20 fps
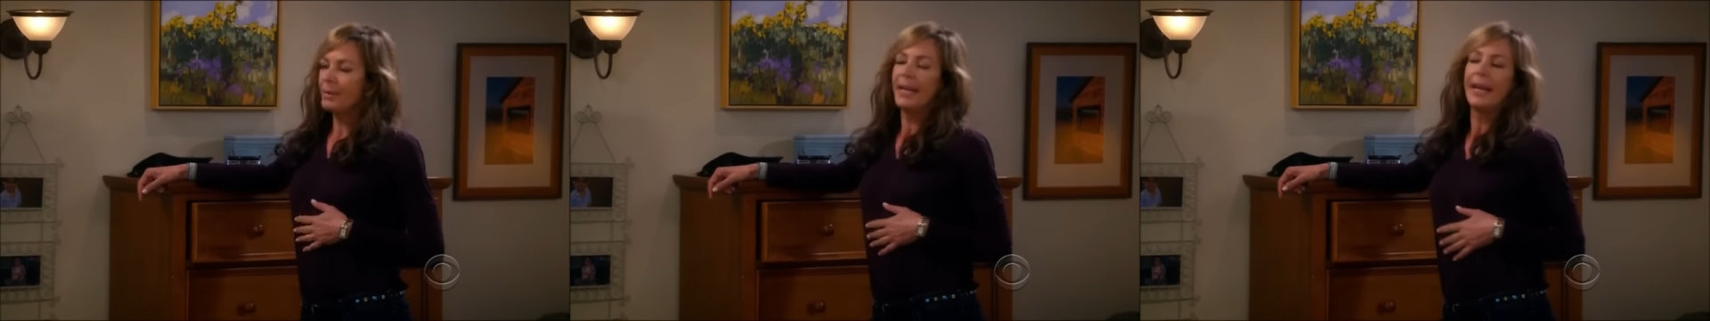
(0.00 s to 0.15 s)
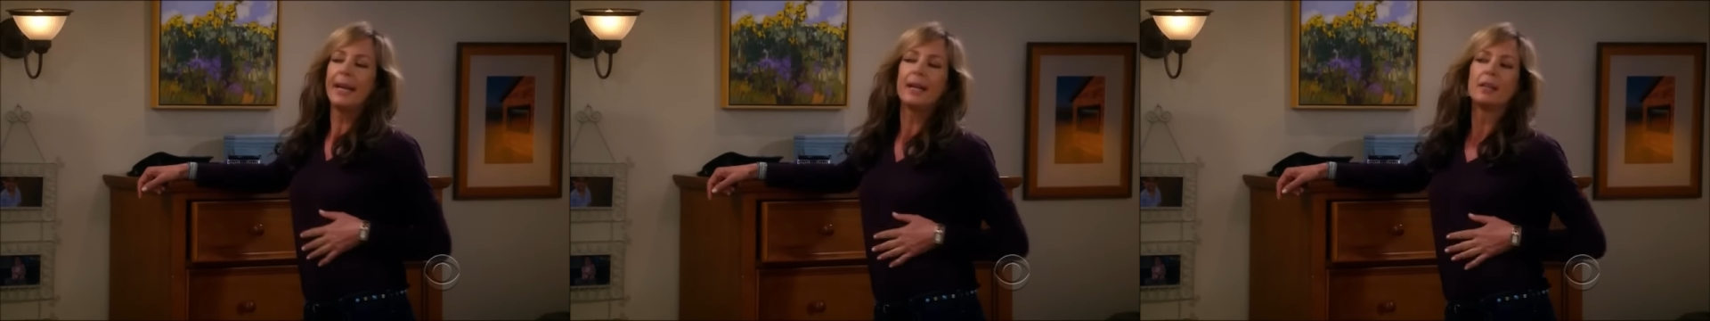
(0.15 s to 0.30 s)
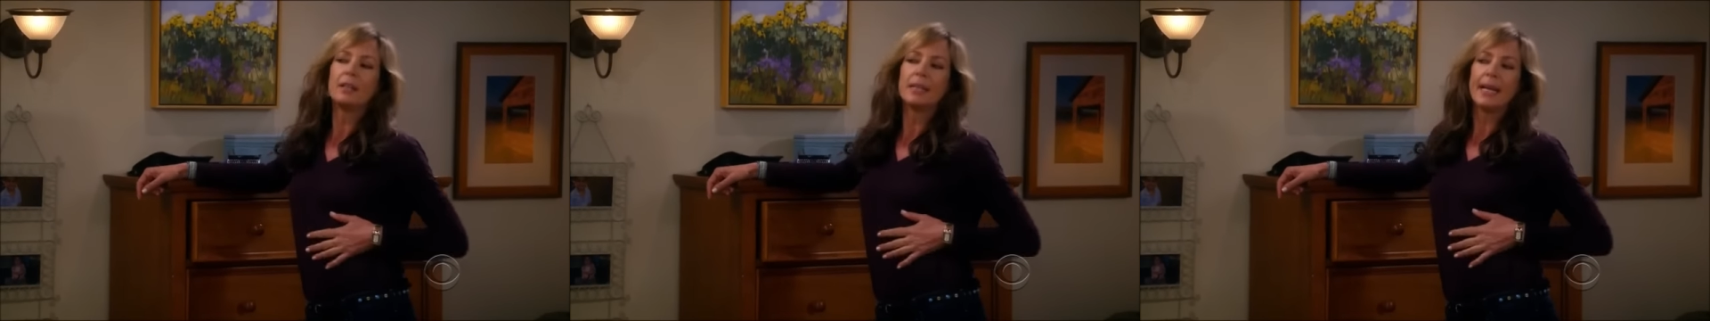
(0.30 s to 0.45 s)

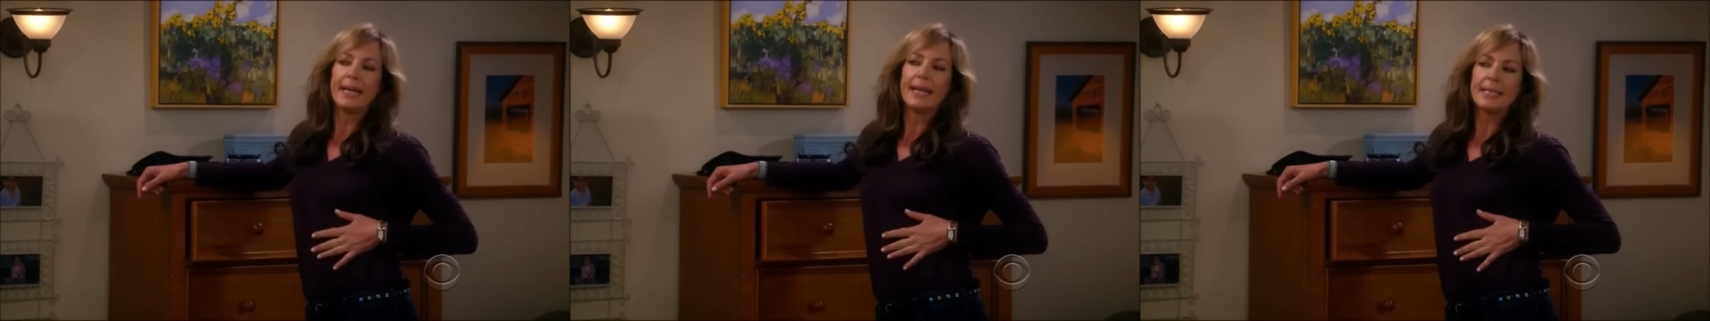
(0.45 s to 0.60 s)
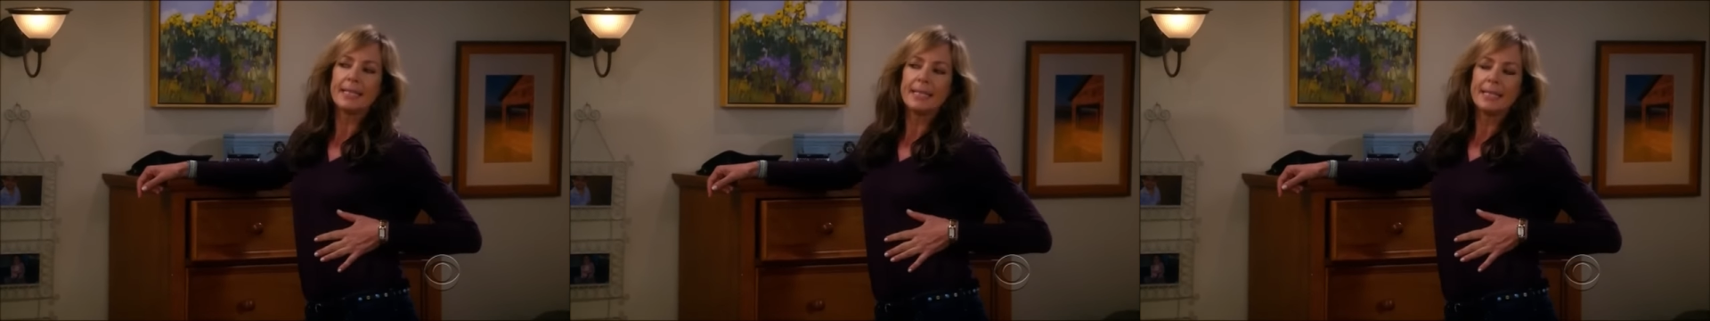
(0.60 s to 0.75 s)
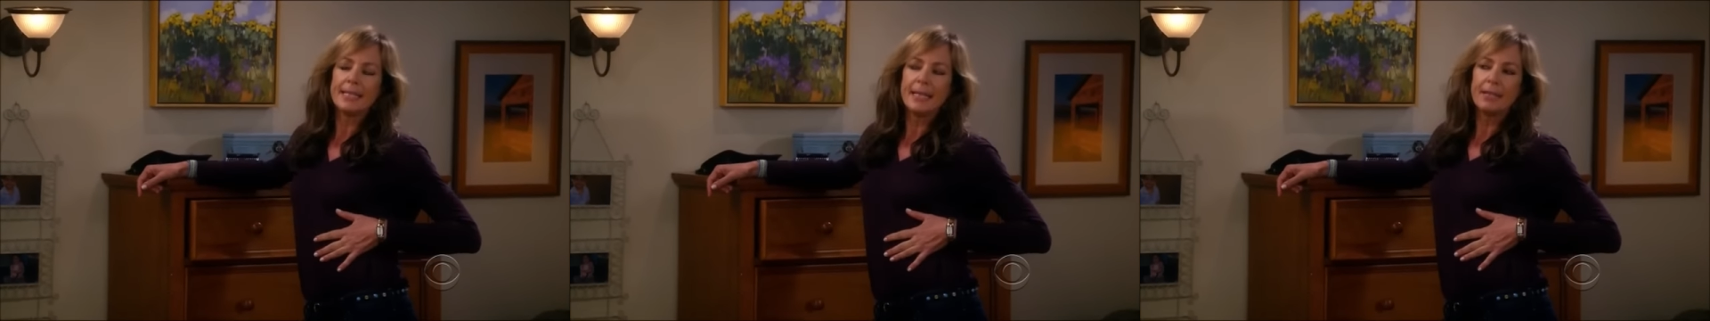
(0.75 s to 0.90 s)
Carol
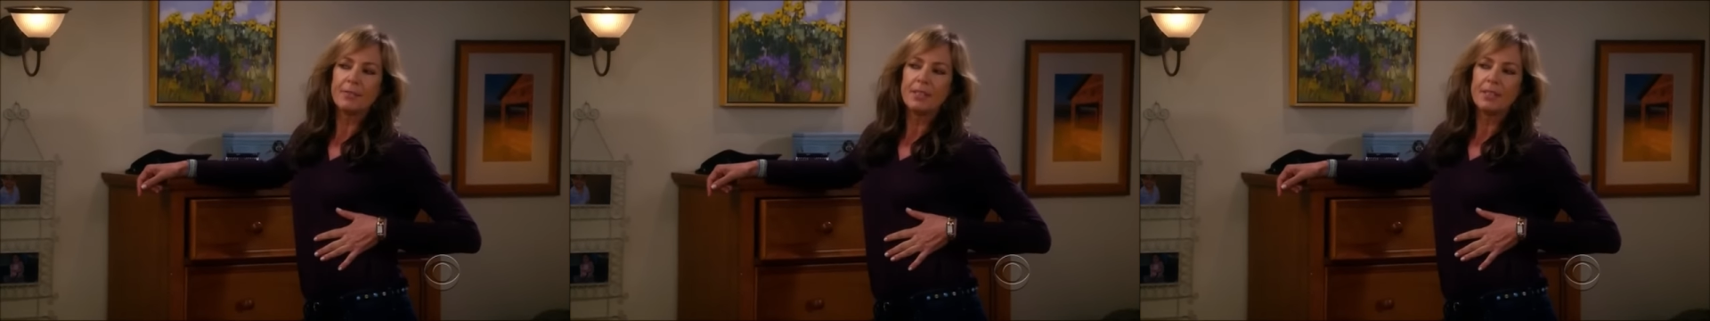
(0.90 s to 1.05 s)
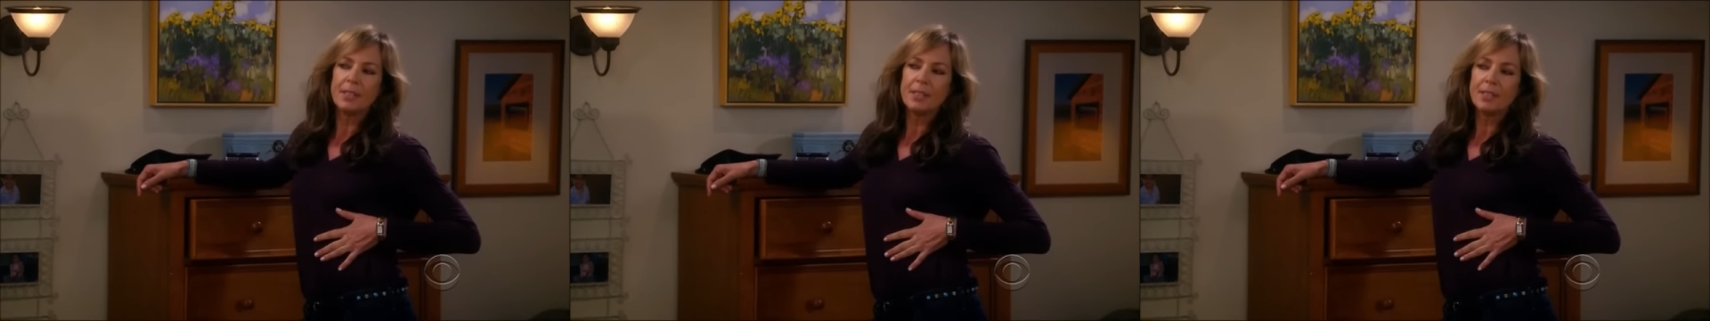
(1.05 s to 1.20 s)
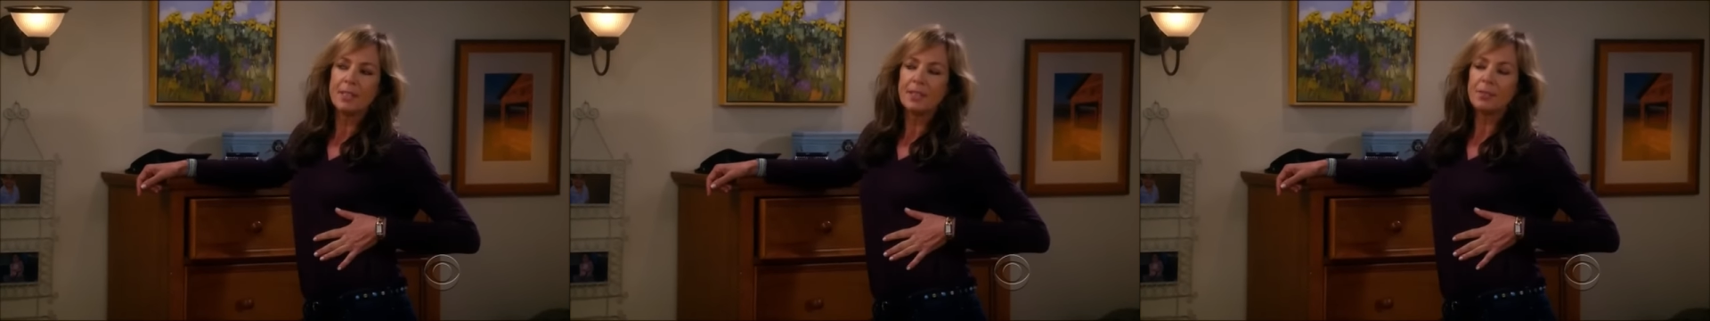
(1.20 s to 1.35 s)
Ann
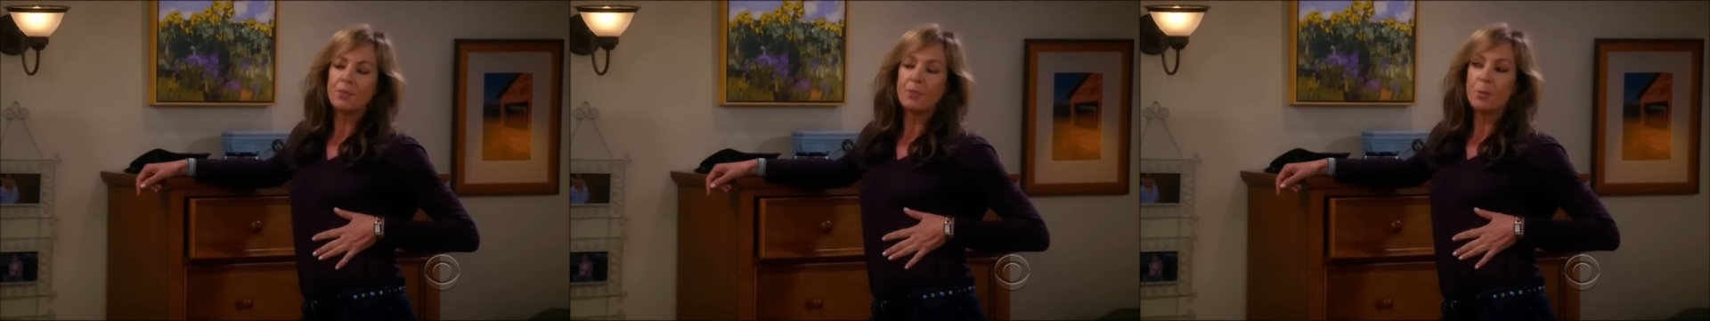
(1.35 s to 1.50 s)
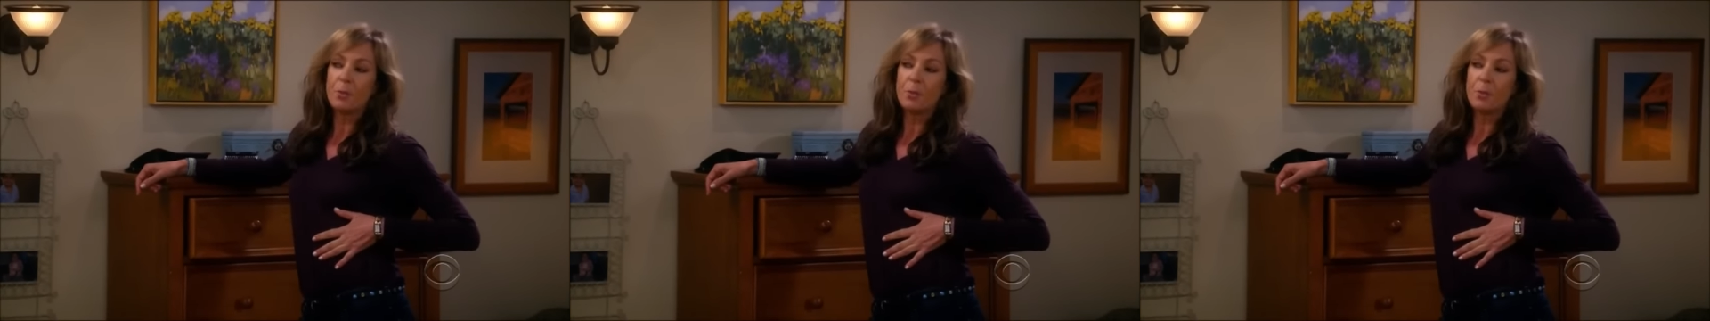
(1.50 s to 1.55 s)
Stevenson